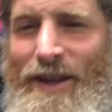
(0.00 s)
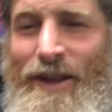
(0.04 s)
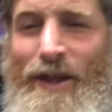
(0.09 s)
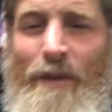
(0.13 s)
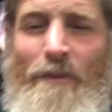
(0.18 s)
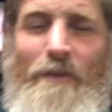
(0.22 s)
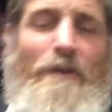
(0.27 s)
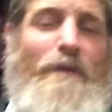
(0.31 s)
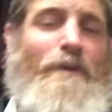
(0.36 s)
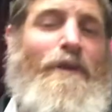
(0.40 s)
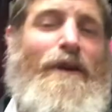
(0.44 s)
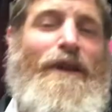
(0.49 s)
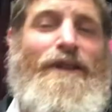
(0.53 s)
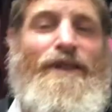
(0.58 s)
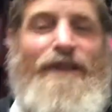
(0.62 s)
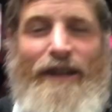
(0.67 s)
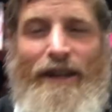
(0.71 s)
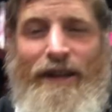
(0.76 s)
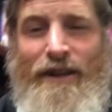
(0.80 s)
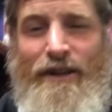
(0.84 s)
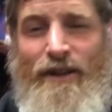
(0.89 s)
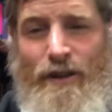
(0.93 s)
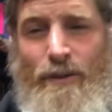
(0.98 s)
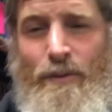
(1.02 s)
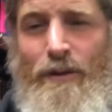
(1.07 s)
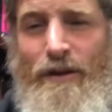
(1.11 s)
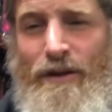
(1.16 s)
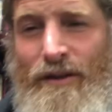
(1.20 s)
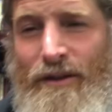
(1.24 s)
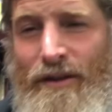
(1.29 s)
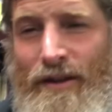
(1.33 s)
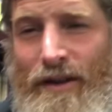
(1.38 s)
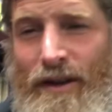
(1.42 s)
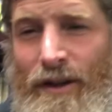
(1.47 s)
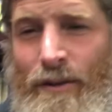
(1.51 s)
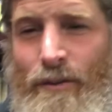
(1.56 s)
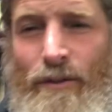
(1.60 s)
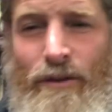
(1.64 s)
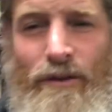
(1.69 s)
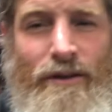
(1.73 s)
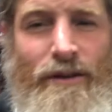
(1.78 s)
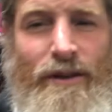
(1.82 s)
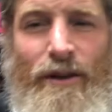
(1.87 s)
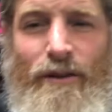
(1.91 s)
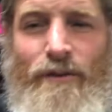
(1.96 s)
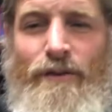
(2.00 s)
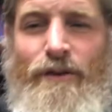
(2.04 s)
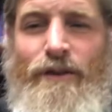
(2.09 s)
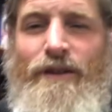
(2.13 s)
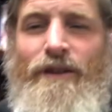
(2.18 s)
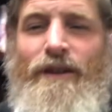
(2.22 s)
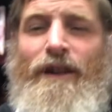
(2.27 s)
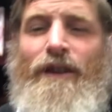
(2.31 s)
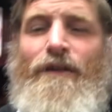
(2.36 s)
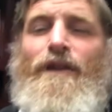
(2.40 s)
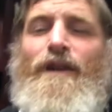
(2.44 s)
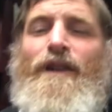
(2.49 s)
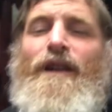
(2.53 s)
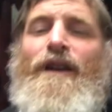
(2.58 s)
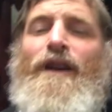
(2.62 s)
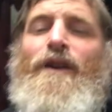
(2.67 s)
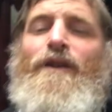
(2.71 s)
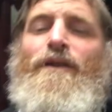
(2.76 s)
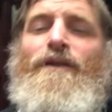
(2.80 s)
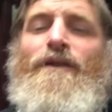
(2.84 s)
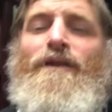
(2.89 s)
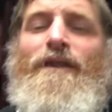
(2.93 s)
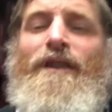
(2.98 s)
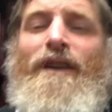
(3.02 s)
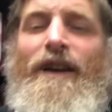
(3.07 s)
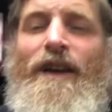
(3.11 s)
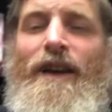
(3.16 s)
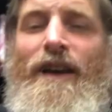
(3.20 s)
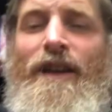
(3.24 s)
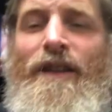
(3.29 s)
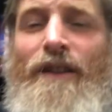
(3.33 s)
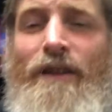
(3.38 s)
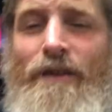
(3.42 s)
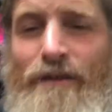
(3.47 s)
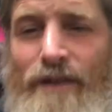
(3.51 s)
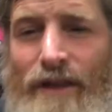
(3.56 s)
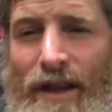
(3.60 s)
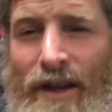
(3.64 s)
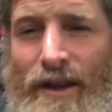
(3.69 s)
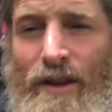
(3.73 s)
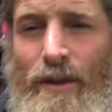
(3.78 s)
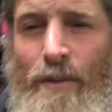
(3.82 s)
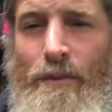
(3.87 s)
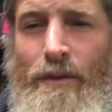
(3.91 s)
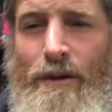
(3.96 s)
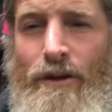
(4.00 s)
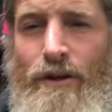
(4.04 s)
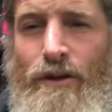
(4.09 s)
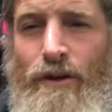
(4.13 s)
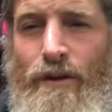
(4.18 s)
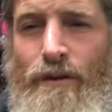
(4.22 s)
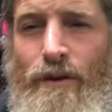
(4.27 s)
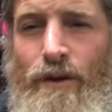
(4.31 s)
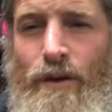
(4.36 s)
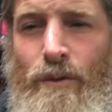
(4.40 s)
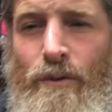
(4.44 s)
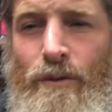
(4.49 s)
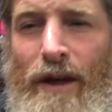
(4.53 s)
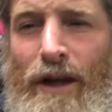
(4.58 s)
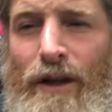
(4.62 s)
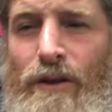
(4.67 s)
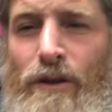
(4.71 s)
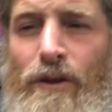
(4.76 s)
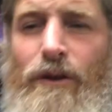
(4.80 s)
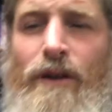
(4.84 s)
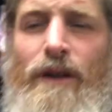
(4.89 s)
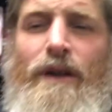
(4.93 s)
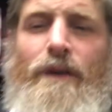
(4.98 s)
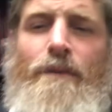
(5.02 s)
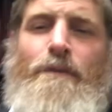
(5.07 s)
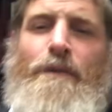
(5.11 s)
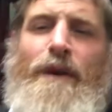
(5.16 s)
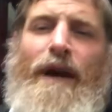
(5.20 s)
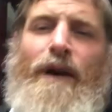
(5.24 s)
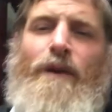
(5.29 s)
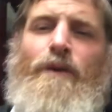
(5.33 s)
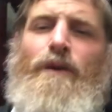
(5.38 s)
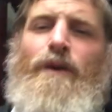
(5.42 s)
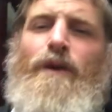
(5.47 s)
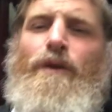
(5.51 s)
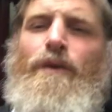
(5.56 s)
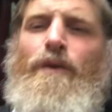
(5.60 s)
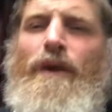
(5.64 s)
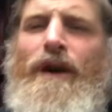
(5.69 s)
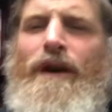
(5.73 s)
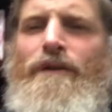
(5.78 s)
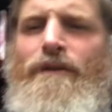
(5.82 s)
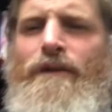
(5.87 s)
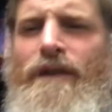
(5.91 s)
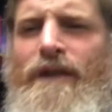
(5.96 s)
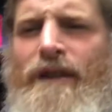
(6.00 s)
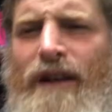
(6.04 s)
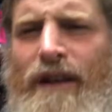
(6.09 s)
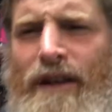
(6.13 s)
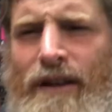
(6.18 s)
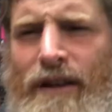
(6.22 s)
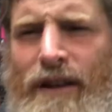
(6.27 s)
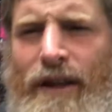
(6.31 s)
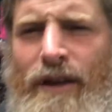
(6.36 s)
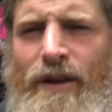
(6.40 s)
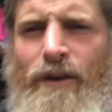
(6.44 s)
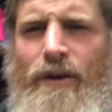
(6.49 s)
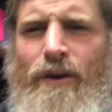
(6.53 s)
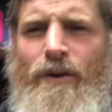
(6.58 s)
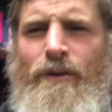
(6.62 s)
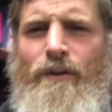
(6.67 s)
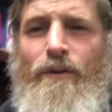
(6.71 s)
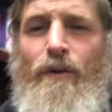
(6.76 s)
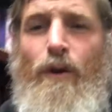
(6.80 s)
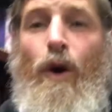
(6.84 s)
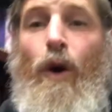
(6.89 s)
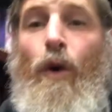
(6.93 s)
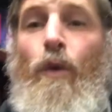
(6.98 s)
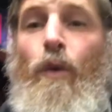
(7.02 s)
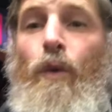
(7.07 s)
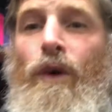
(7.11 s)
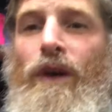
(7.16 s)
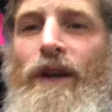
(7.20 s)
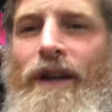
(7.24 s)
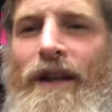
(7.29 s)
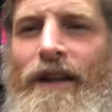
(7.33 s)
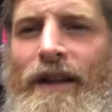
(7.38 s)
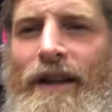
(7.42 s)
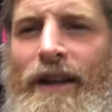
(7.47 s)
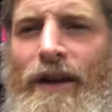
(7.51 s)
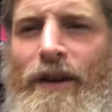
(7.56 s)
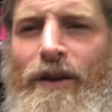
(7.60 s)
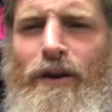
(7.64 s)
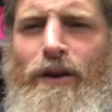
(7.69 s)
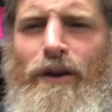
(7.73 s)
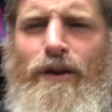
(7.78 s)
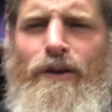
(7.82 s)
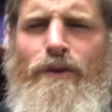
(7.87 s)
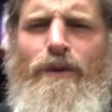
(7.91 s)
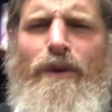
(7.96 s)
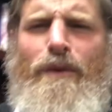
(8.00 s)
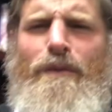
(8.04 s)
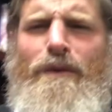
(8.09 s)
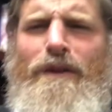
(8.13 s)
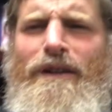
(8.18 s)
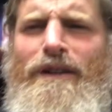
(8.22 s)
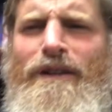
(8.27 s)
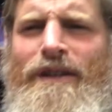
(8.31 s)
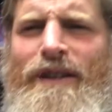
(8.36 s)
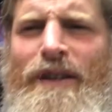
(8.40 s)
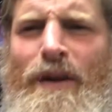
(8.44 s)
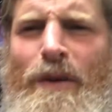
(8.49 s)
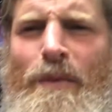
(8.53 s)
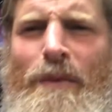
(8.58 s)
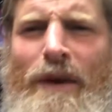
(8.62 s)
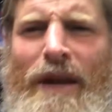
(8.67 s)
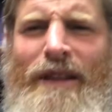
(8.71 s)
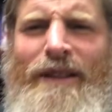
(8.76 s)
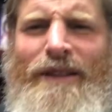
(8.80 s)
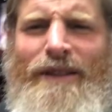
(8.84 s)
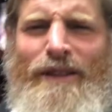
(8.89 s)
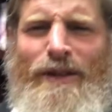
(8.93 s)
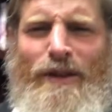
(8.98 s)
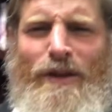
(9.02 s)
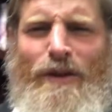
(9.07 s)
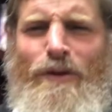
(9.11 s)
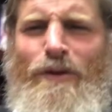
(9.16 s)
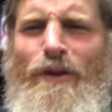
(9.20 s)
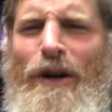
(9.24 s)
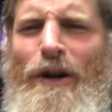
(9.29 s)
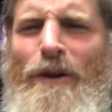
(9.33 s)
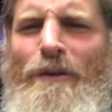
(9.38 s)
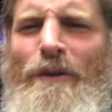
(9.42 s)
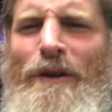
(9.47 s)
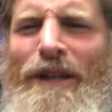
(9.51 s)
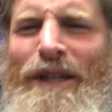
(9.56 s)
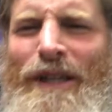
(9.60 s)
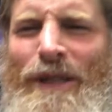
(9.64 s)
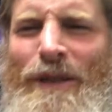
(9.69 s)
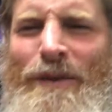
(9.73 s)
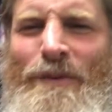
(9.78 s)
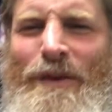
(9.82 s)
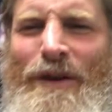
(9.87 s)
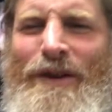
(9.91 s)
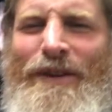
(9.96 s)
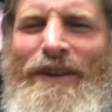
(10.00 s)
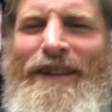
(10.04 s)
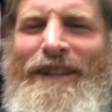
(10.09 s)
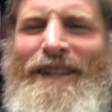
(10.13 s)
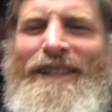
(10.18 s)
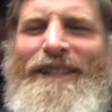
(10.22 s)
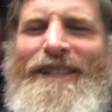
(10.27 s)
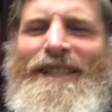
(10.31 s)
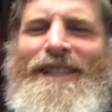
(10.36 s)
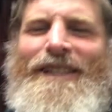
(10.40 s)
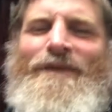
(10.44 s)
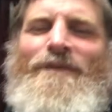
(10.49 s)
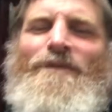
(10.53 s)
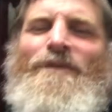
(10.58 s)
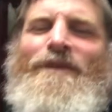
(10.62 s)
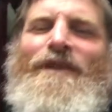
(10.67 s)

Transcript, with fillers: that people have taken, especially today with the selfies and everything else. They've taken a picture of you and you're looking back with your wife a day later or a week later and you're reminiscing about this incredible experience.